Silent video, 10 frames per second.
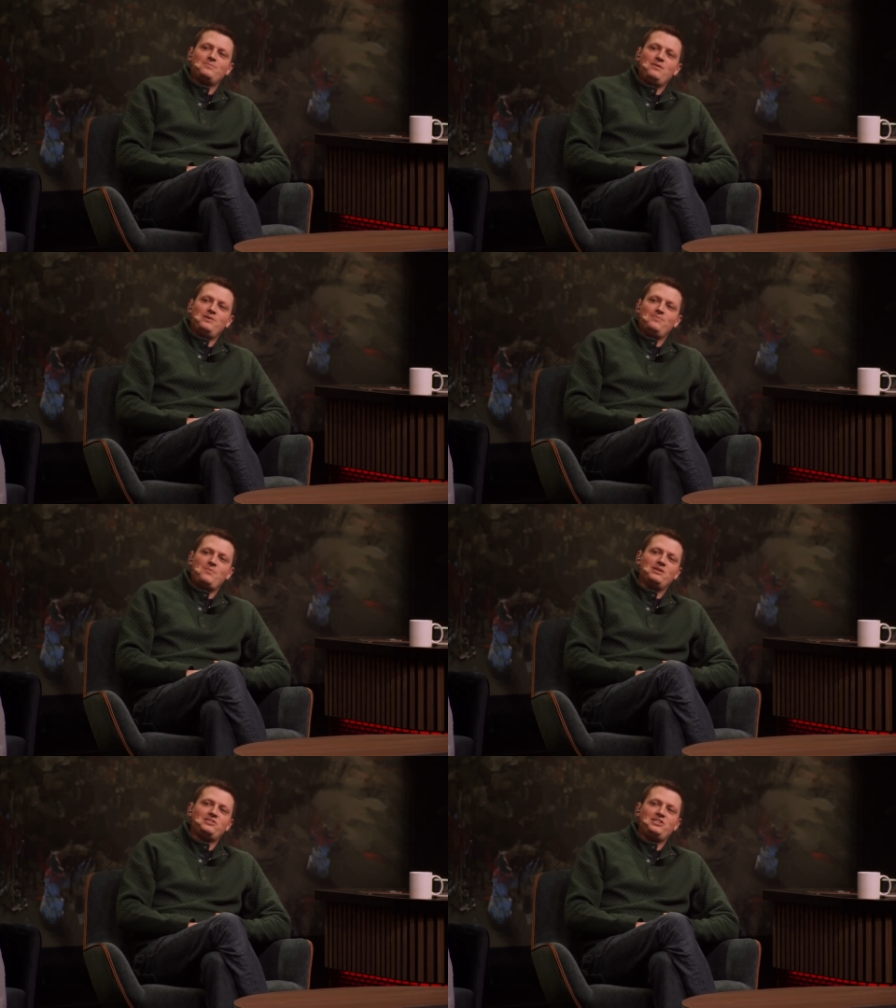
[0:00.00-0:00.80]
Maybe
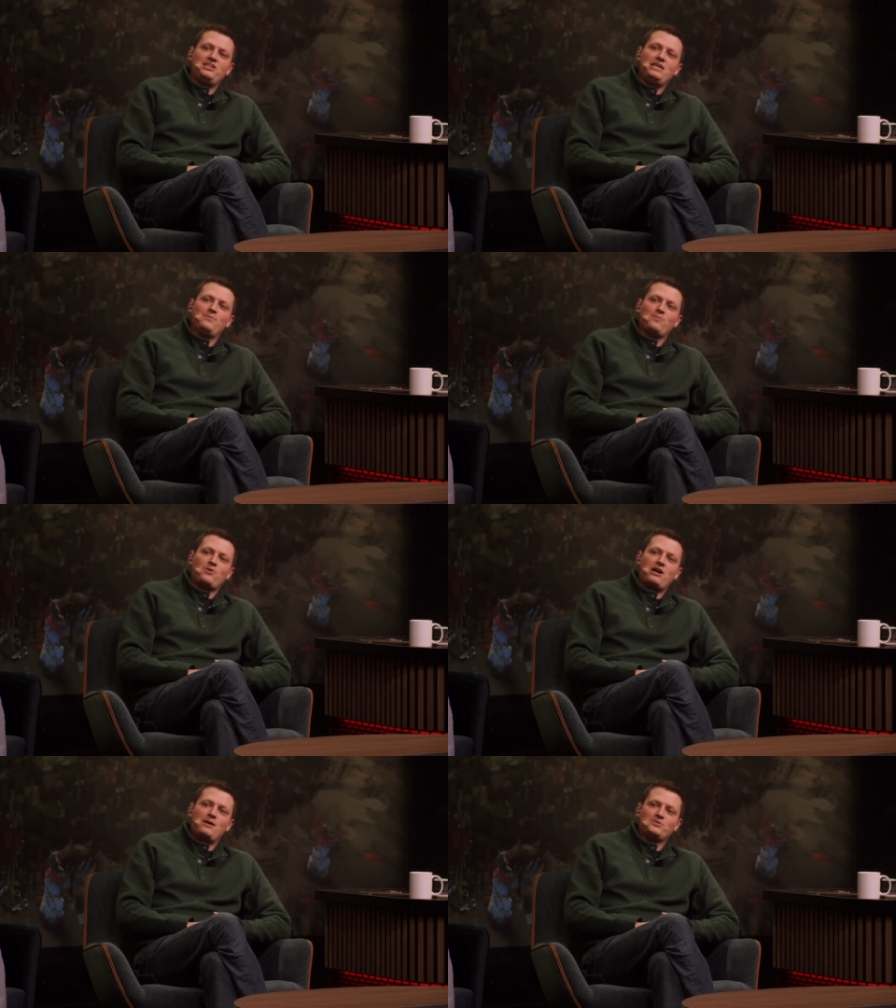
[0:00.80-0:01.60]
a team or
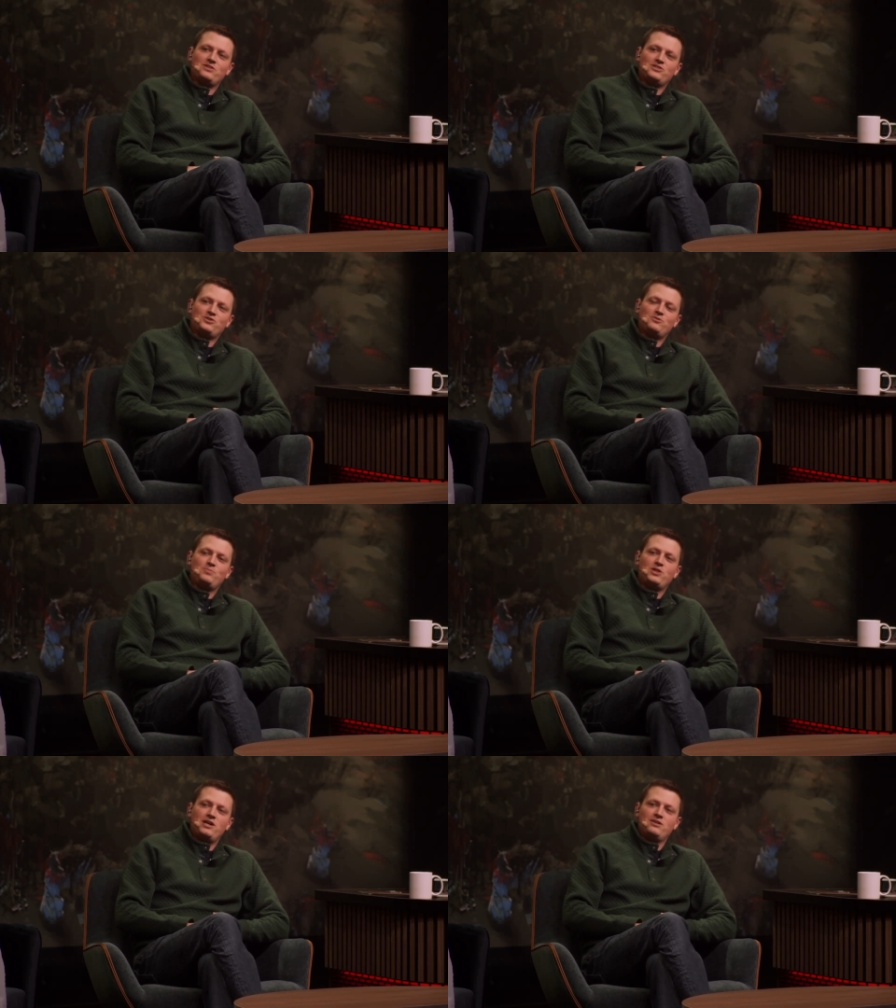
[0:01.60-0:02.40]
perhaps a certain
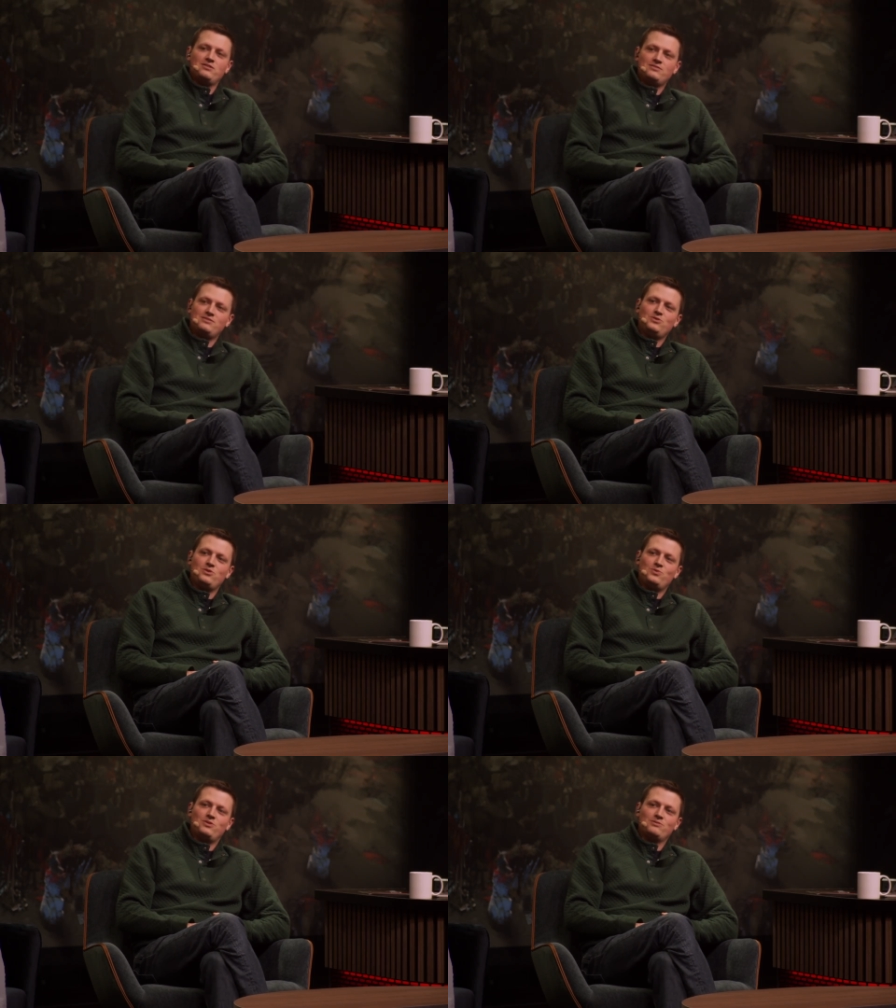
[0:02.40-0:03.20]
player you
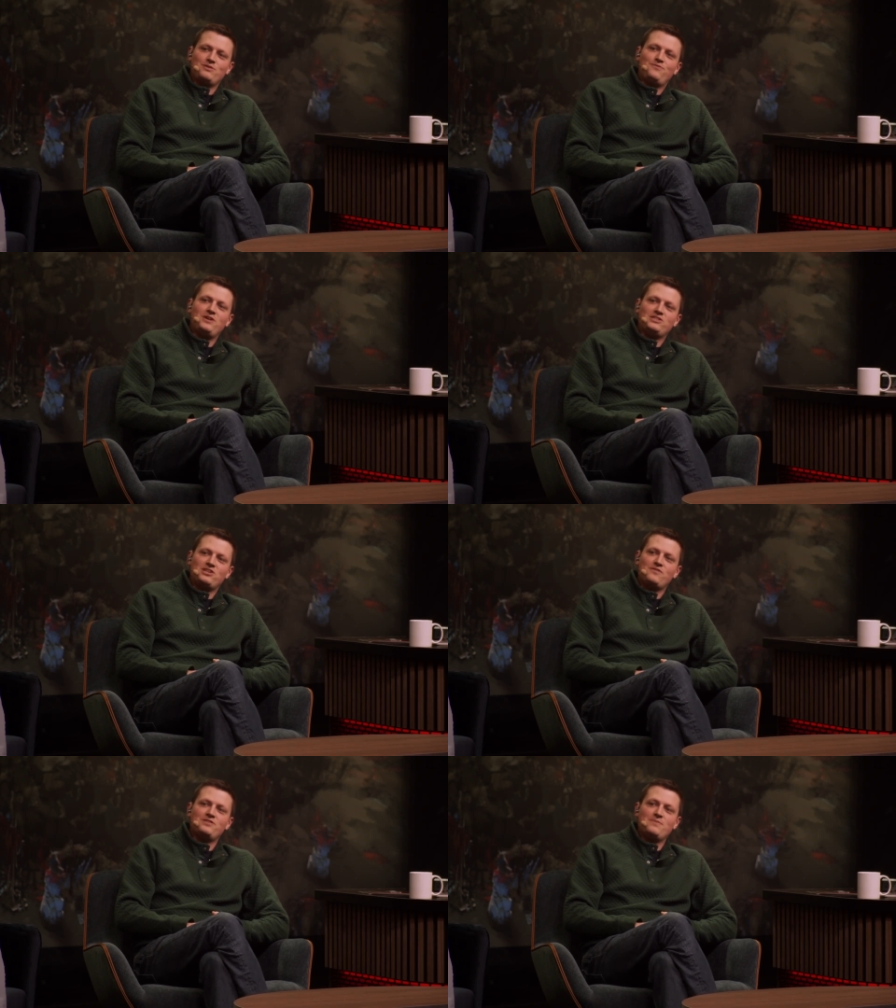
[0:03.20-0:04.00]
want to really face
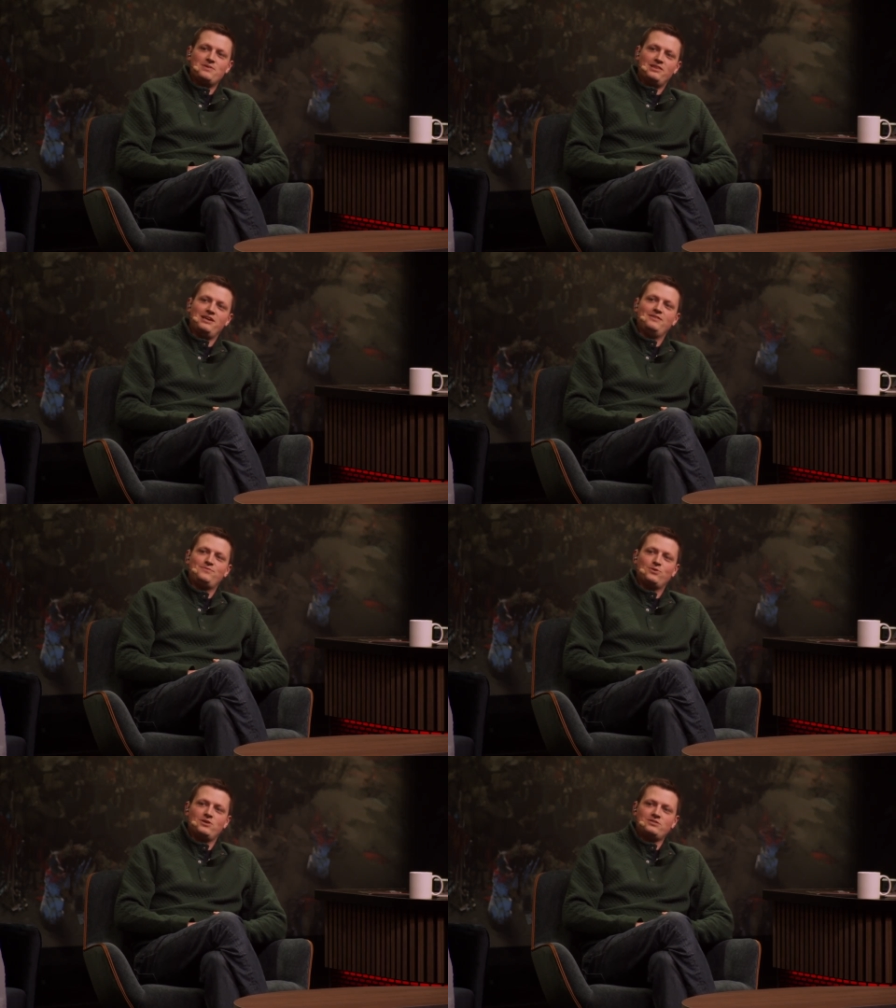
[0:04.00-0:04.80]
off in that mid lane
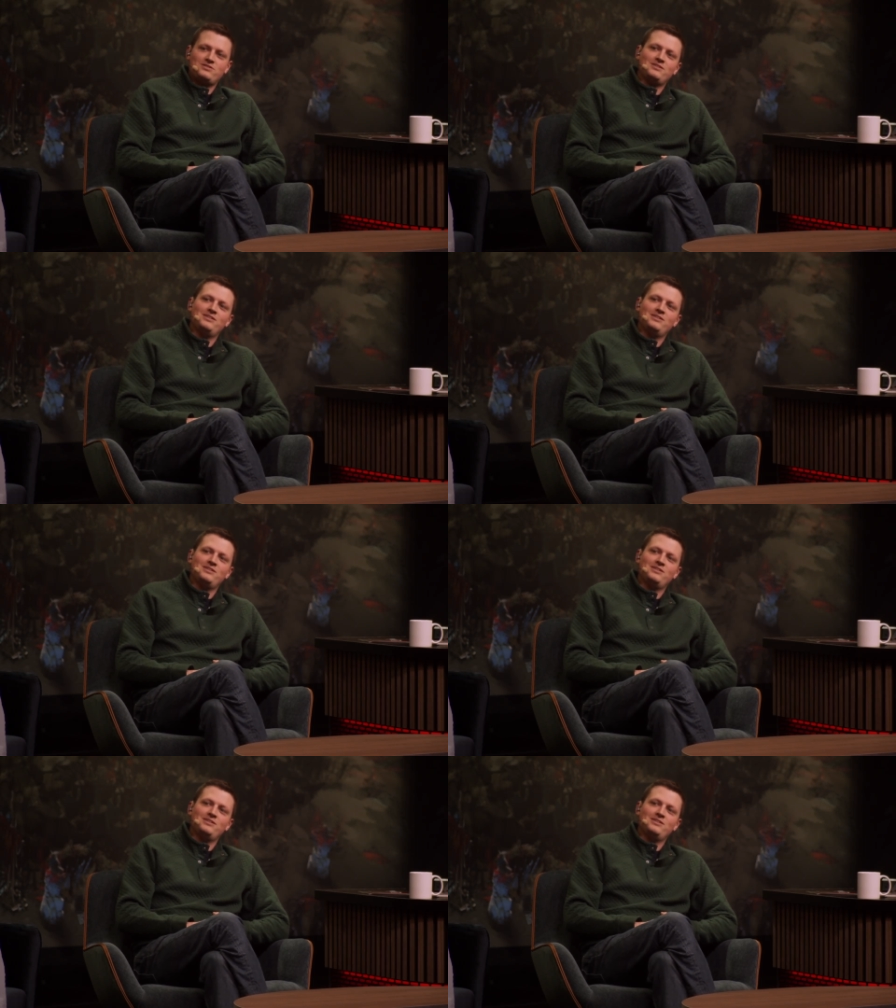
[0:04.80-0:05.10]
for us?